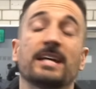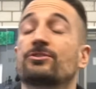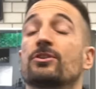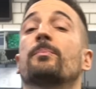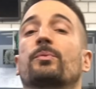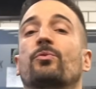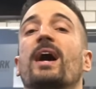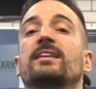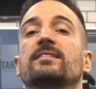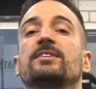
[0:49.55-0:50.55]
Let's jump
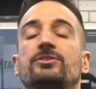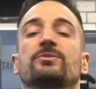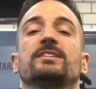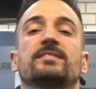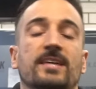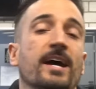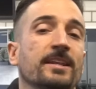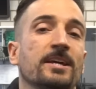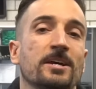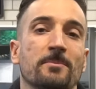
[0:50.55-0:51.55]
right into these ten